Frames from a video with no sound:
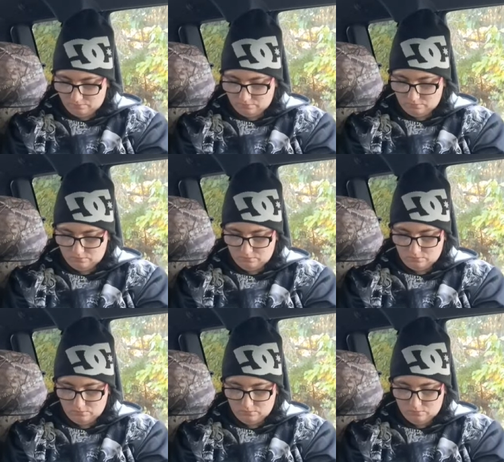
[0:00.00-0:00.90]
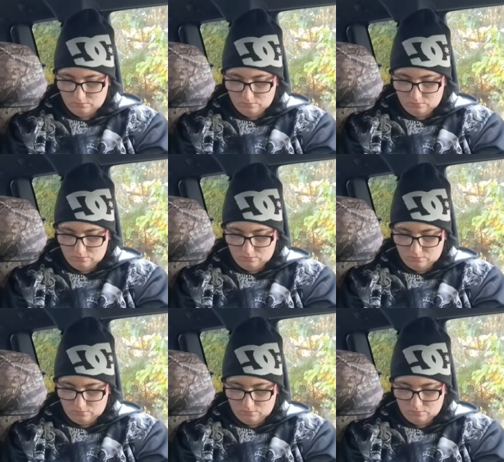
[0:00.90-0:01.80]

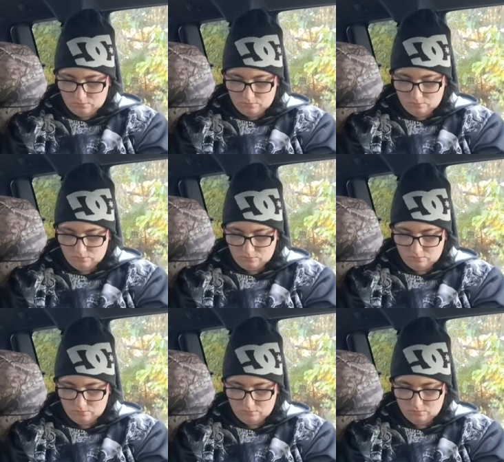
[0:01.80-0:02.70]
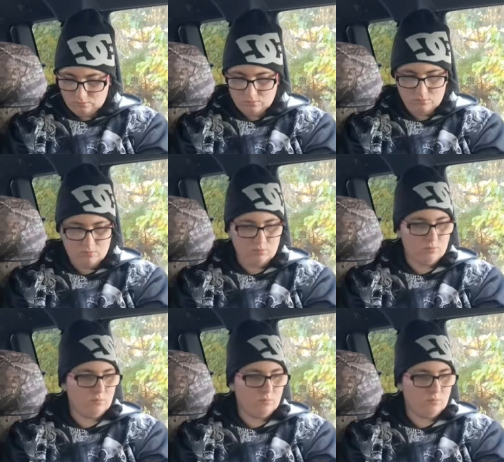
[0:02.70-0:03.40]
Nothing is said.